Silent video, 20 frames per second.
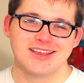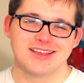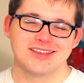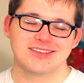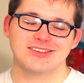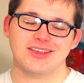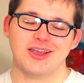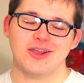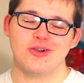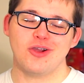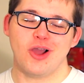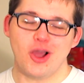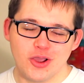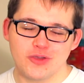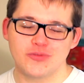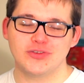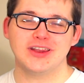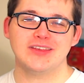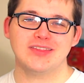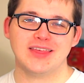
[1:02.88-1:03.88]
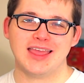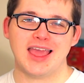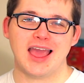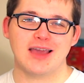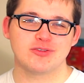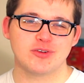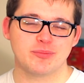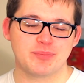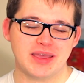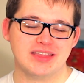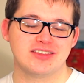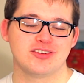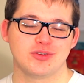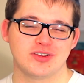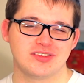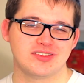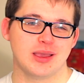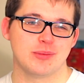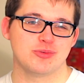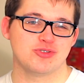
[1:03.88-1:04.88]
So hopefully they have a better
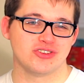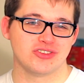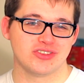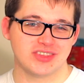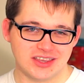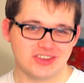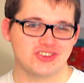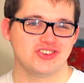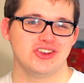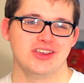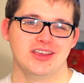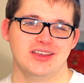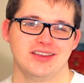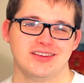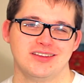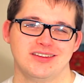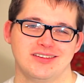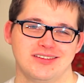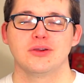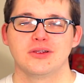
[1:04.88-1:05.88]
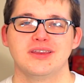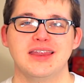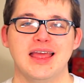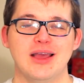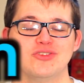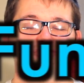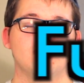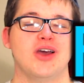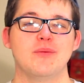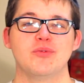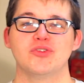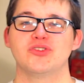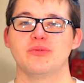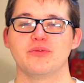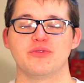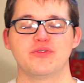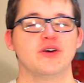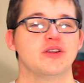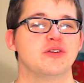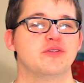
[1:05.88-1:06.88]
reception this year. Now time for some
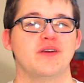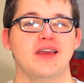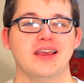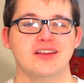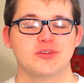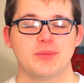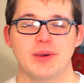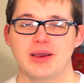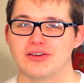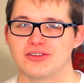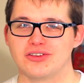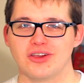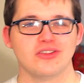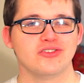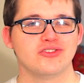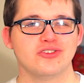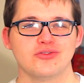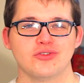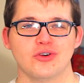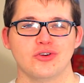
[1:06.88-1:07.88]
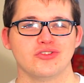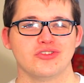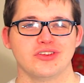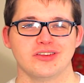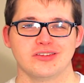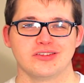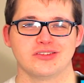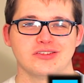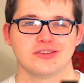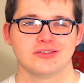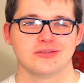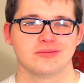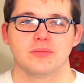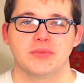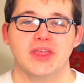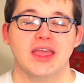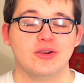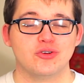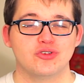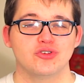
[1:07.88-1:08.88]
fun facts about Guns N' Roses.
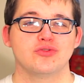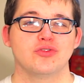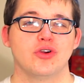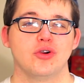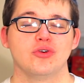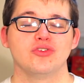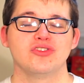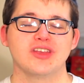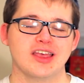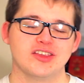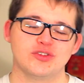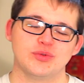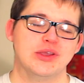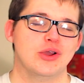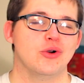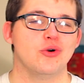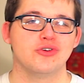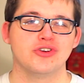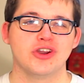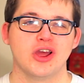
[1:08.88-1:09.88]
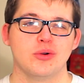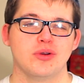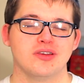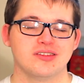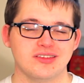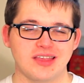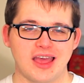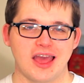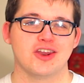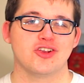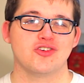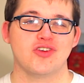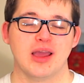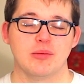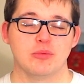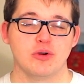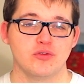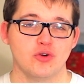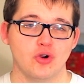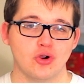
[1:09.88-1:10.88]
Axl Rose, as we all know, is an
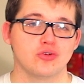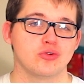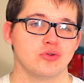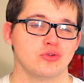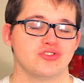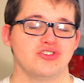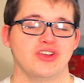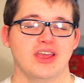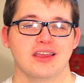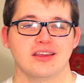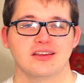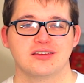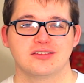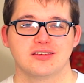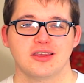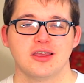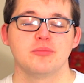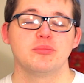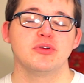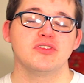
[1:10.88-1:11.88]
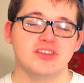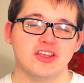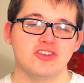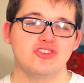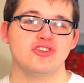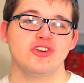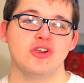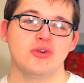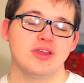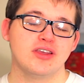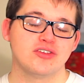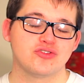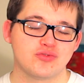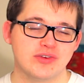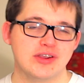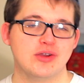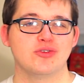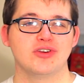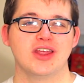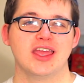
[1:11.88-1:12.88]
anagram of oral sex. But did you know his
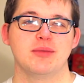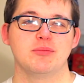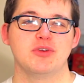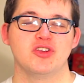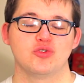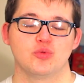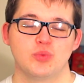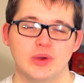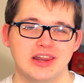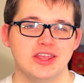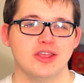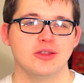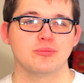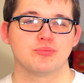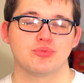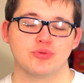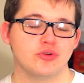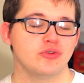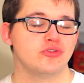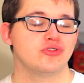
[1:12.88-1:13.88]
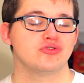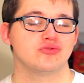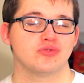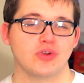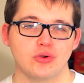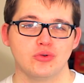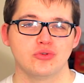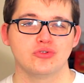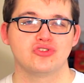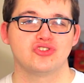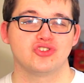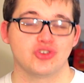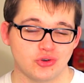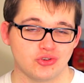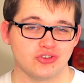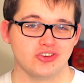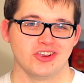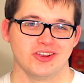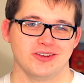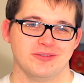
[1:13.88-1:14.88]
real name is William Bruce Rose
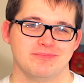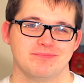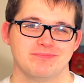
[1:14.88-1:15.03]
Jr.?